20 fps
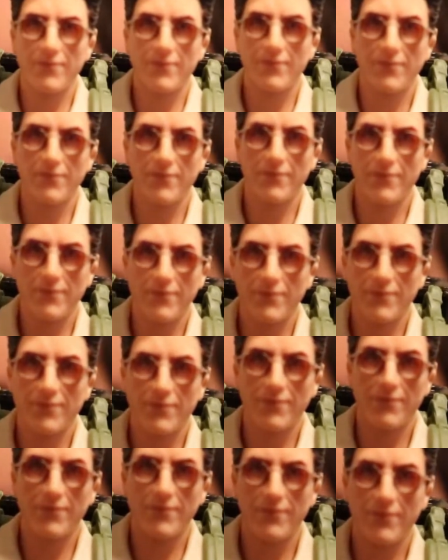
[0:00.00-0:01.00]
There we go.